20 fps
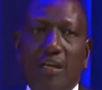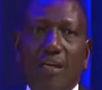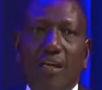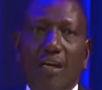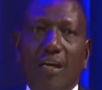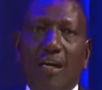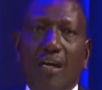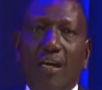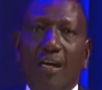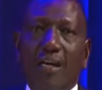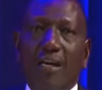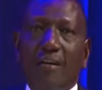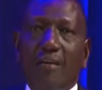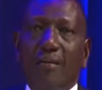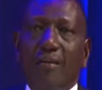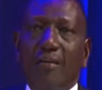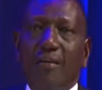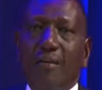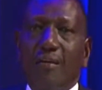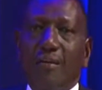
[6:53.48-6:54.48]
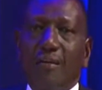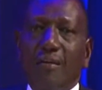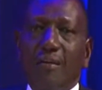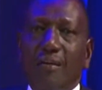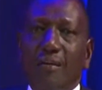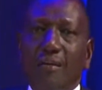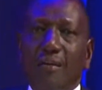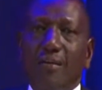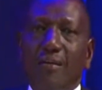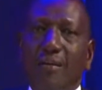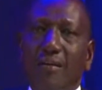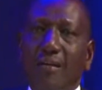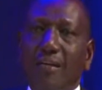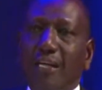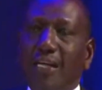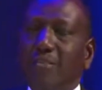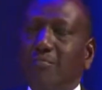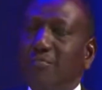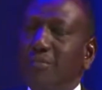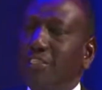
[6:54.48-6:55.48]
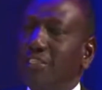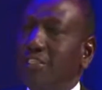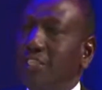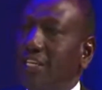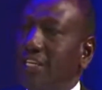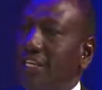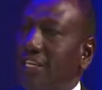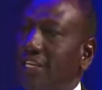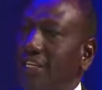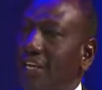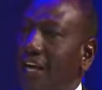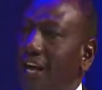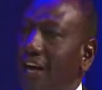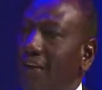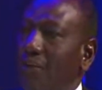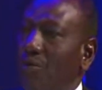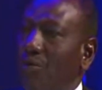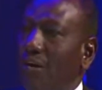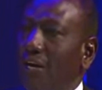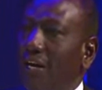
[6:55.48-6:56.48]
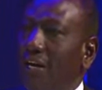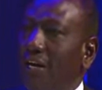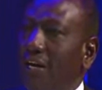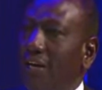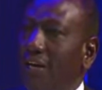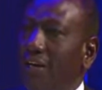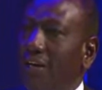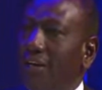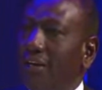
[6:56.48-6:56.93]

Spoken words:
And let me say our